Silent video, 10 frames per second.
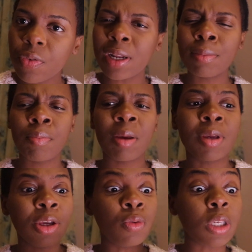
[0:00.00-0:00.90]
and maybe
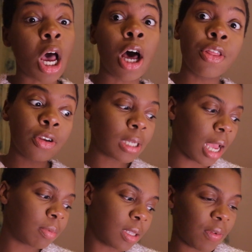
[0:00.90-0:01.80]
use other
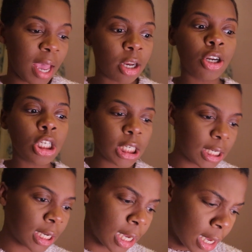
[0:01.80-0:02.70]
types of
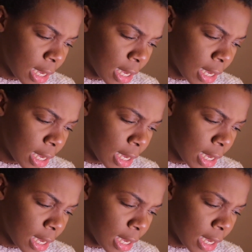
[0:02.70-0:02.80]
energy.